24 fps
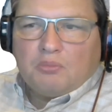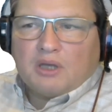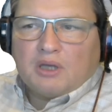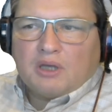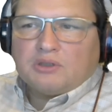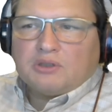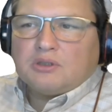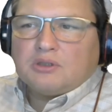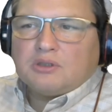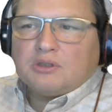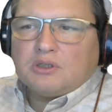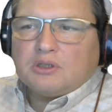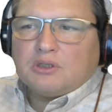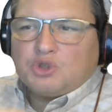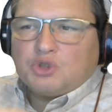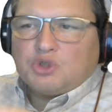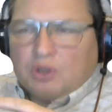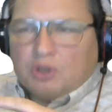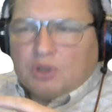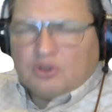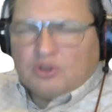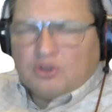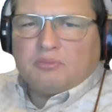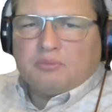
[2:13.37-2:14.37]
But
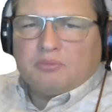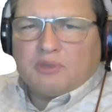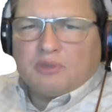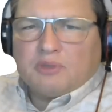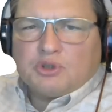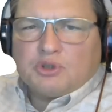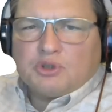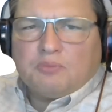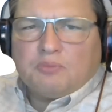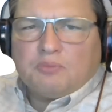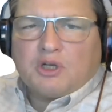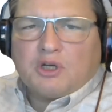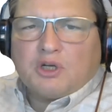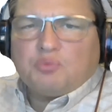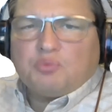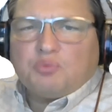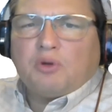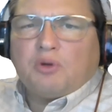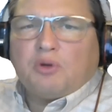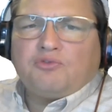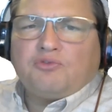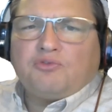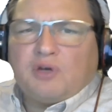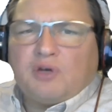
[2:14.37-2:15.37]
trigonometry,
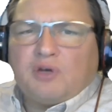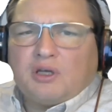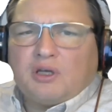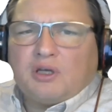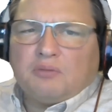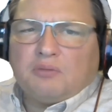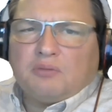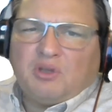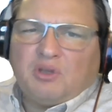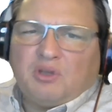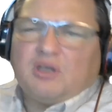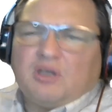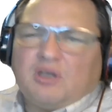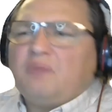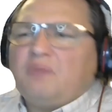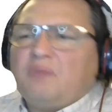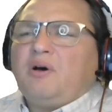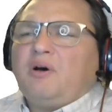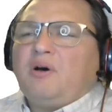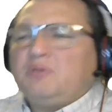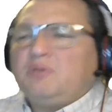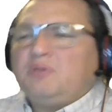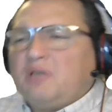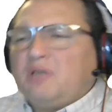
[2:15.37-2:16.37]
much more than being
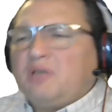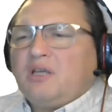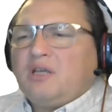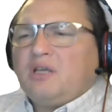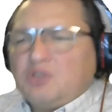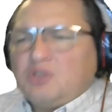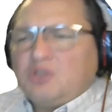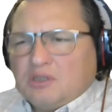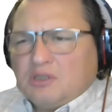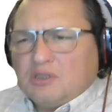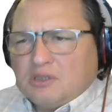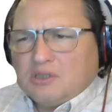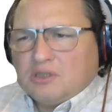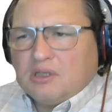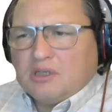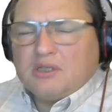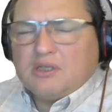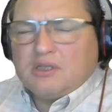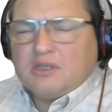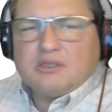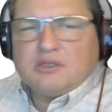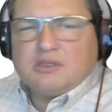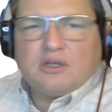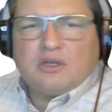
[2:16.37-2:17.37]
about edges,
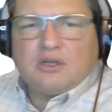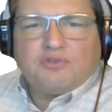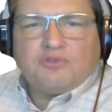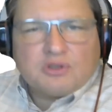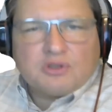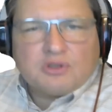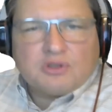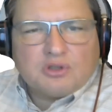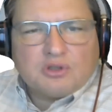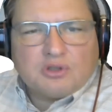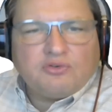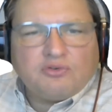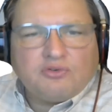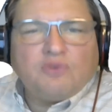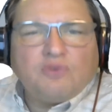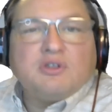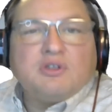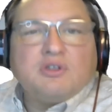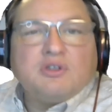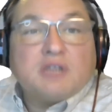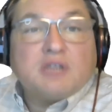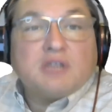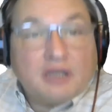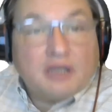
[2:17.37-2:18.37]
is first of all
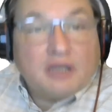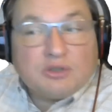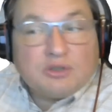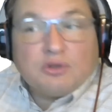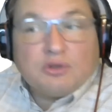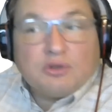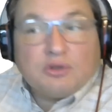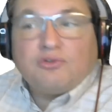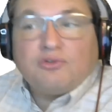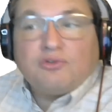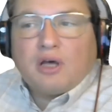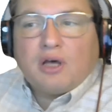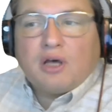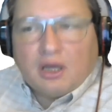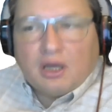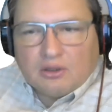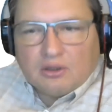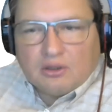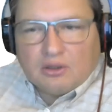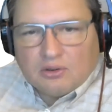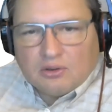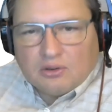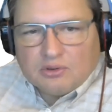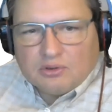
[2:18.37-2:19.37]
the science of
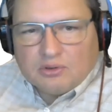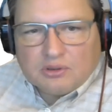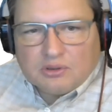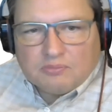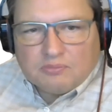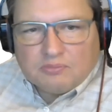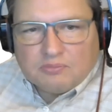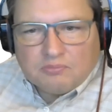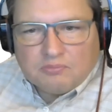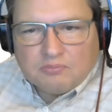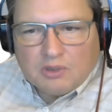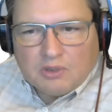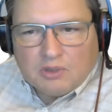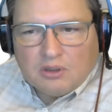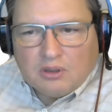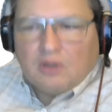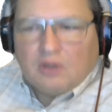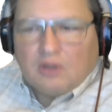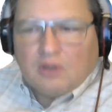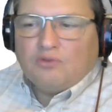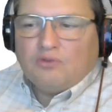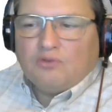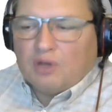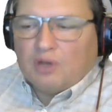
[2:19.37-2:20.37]
angles.
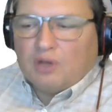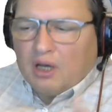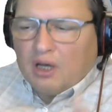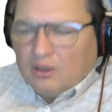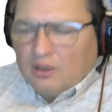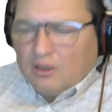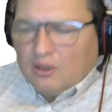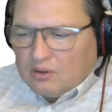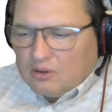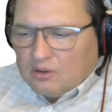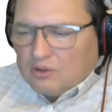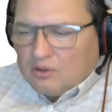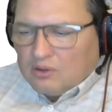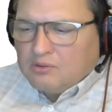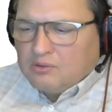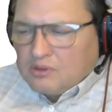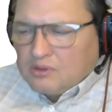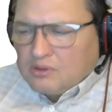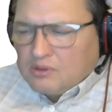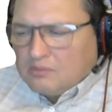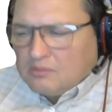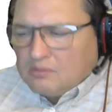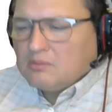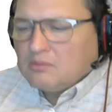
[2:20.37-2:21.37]
The
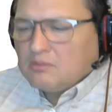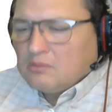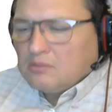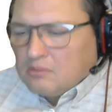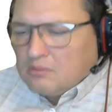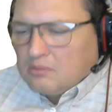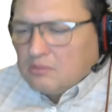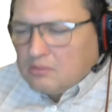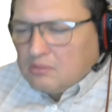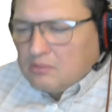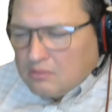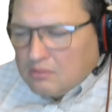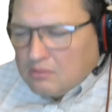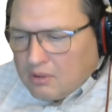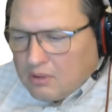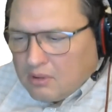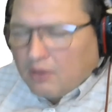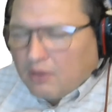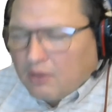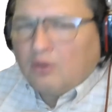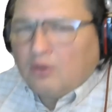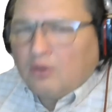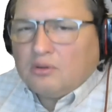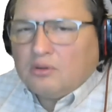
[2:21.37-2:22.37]
angles
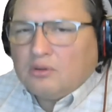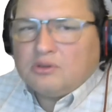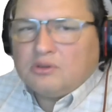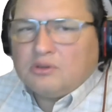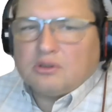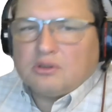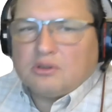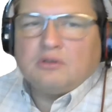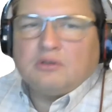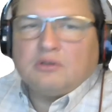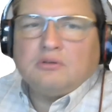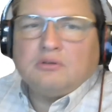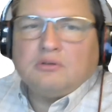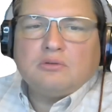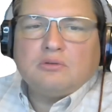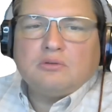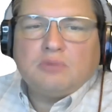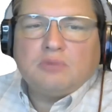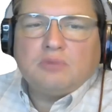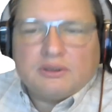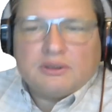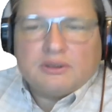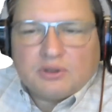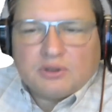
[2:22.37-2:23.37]
are also
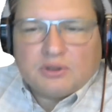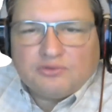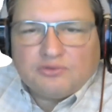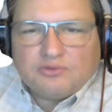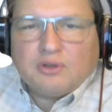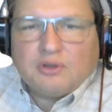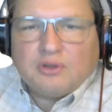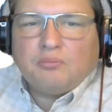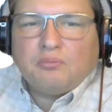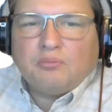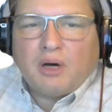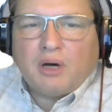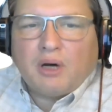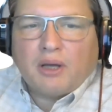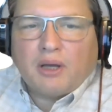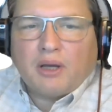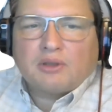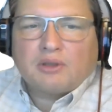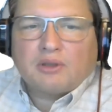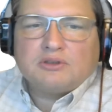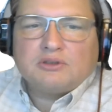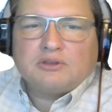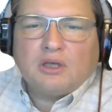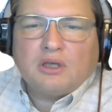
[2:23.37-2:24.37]
quite often
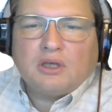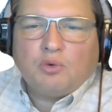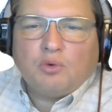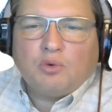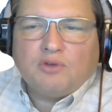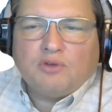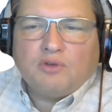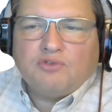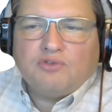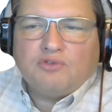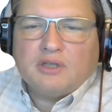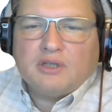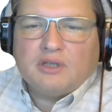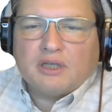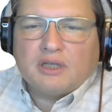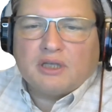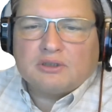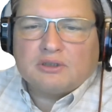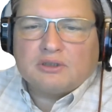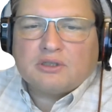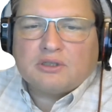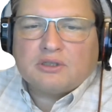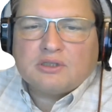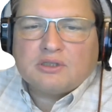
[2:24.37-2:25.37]
marked with the
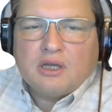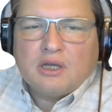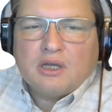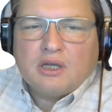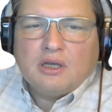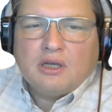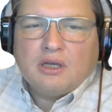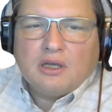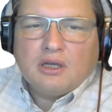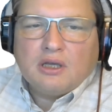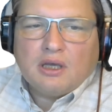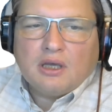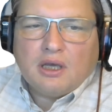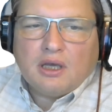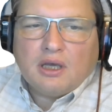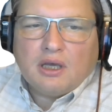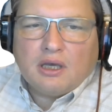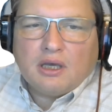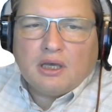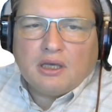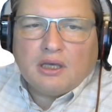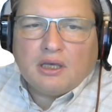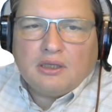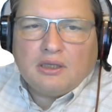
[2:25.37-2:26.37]
letters
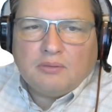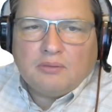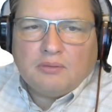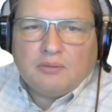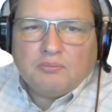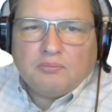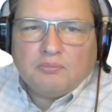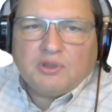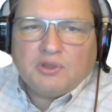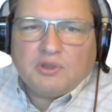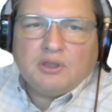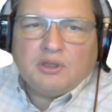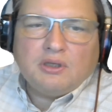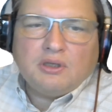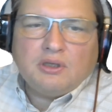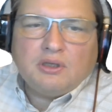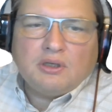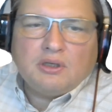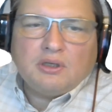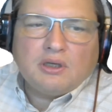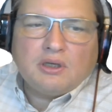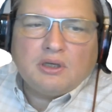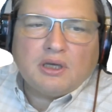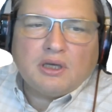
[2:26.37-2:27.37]
A, B,
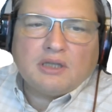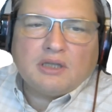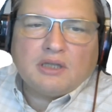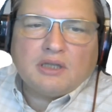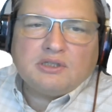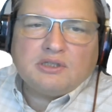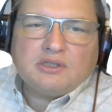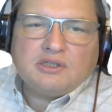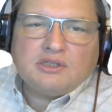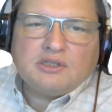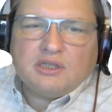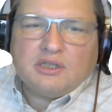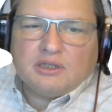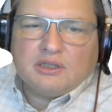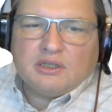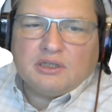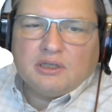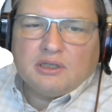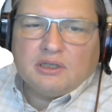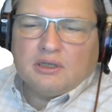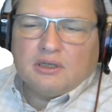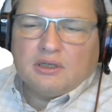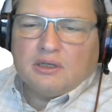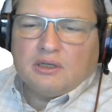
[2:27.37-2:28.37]
and
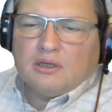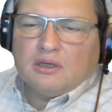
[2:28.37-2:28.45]
C.